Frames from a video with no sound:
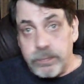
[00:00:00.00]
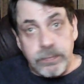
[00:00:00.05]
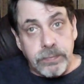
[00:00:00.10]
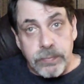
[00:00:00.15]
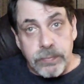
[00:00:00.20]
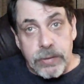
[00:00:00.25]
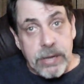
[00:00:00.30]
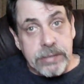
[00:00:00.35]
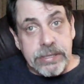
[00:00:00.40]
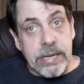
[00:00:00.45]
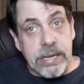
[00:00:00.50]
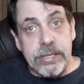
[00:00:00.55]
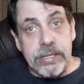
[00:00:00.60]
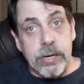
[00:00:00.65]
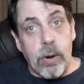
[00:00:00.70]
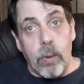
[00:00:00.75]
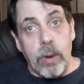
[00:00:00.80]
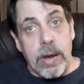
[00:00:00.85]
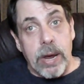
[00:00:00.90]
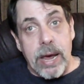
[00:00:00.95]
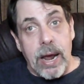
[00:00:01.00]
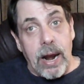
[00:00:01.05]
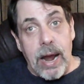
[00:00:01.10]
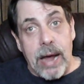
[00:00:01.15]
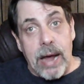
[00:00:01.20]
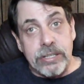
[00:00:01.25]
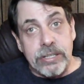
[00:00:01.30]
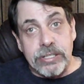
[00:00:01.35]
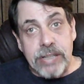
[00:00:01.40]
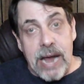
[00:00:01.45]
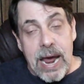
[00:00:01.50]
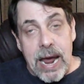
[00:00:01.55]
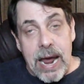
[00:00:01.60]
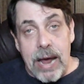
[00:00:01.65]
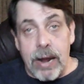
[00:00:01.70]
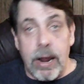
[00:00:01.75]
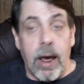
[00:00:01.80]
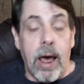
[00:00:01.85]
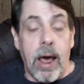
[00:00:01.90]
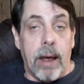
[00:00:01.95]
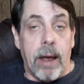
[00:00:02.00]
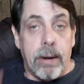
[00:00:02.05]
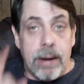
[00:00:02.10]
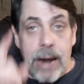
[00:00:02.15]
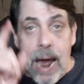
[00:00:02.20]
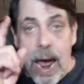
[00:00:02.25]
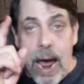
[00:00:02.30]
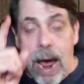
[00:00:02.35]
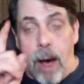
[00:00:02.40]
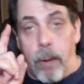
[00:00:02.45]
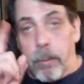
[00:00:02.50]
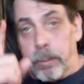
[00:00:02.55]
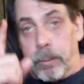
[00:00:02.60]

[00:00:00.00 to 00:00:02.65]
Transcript: This isn't going to get let stand. Now,